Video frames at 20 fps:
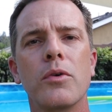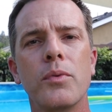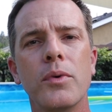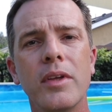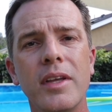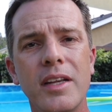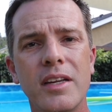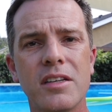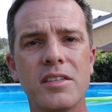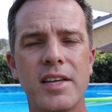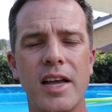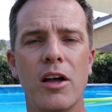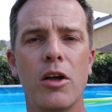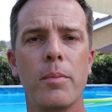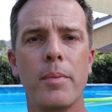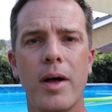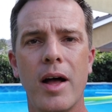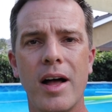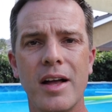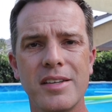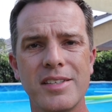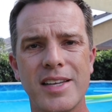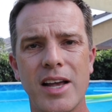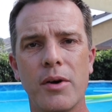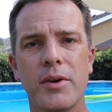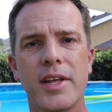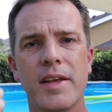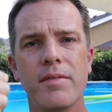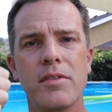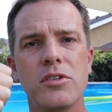It really does help us
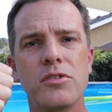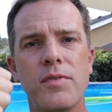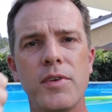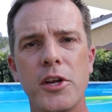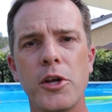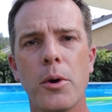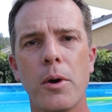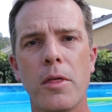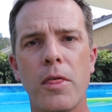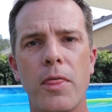out. Give this video